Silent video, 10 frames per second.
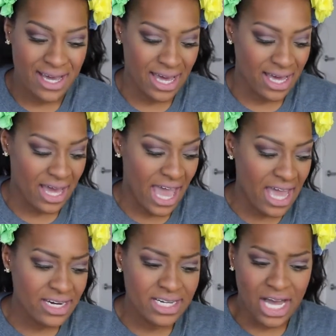I
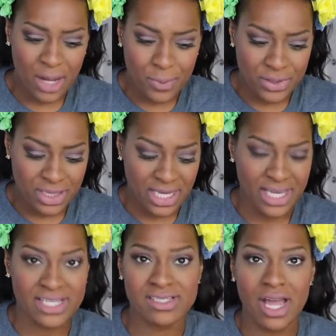had a couple
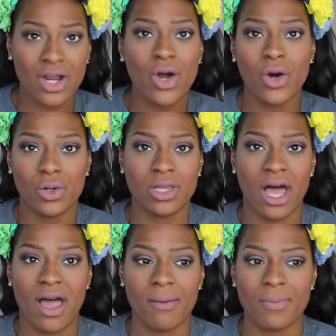things, not a whole lot,